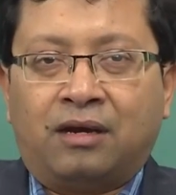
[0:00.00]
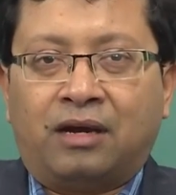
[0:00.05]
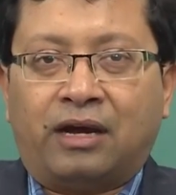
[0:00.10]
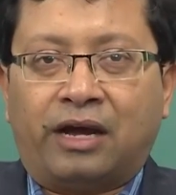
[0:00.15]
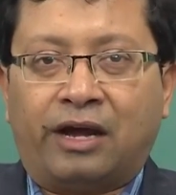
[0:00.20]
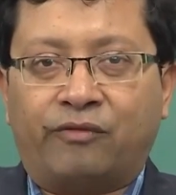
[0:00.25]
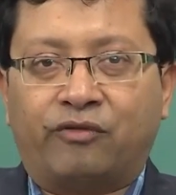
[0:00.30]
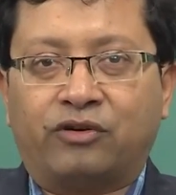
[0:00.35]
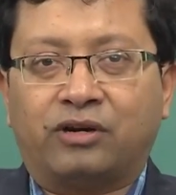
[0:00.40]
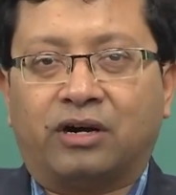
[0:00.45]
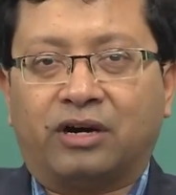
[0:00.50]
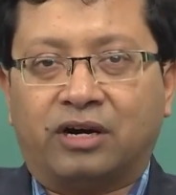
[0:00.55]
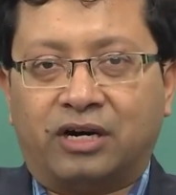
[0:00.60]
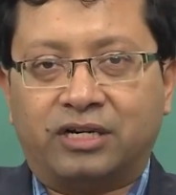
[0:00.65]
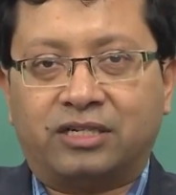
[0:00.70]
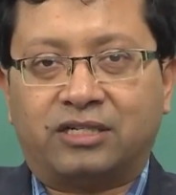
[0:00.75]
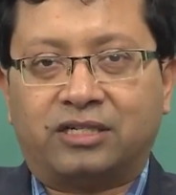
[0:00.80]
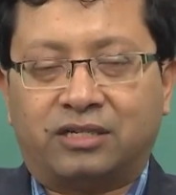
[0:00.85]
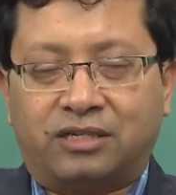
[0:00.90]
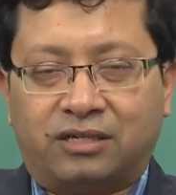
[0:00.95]
I would
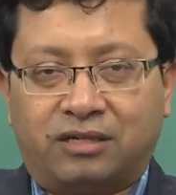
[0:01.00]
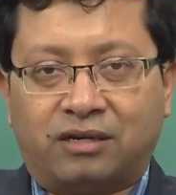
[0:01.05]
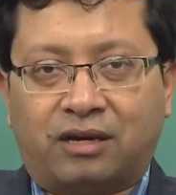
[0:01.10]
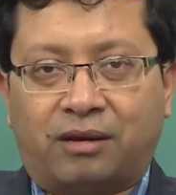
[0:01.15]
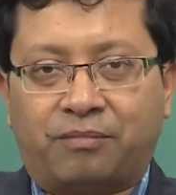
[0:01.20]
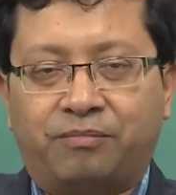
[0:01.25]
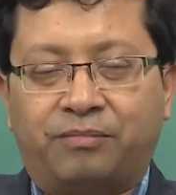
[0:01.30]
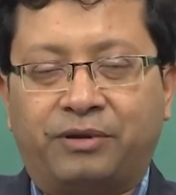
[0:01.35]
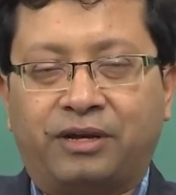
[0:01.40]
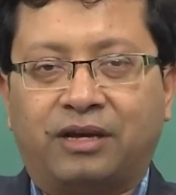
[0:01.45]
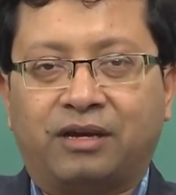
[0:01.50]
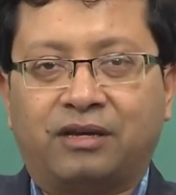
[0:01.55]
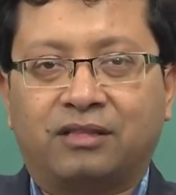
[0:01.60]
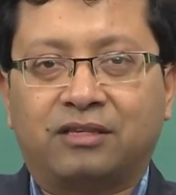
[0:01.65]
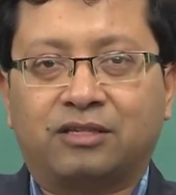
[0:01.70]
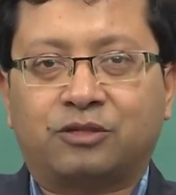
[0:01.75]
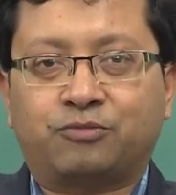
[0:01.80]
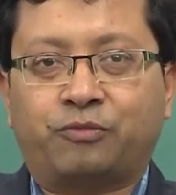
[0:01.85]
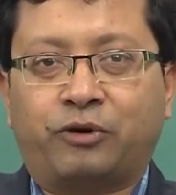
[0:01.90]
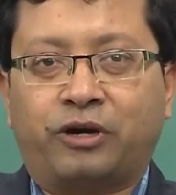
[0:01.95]
urge, I am bringing
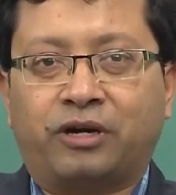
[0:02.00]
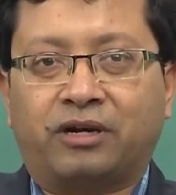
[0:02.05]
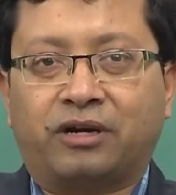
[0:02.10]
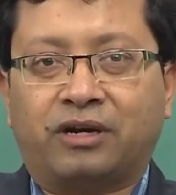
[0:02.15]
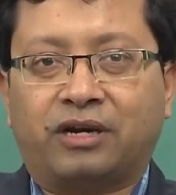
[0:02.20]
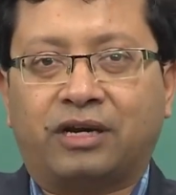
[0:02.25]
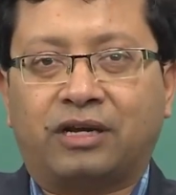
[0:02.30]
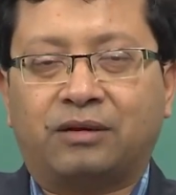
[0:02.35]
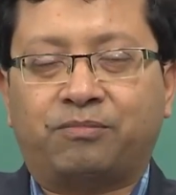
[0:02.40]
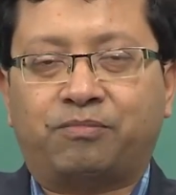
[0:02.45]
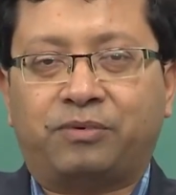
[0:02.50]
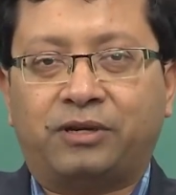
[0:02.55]
this point again,